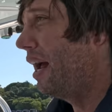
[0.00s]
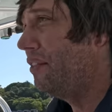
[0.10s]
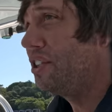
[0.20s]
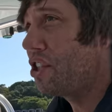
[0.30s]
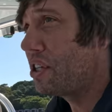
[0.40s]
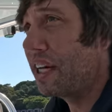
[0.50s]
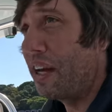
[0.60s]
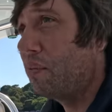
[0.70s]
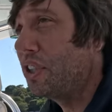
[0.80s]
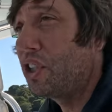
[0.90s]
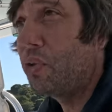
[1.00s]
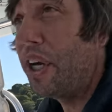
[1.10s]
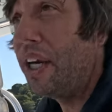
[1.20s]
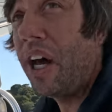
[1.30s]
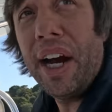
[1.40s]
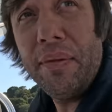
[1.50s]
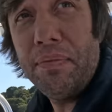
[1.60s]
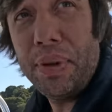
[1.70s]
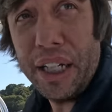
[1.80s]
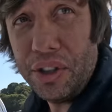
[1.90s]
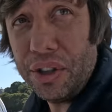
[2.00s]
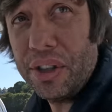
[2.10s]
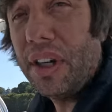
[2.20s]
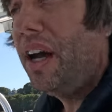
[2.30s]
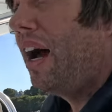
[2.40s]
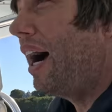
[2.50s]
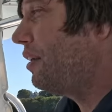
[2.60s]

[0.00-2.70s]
And this is, again, with the twenty-nine pitch, right.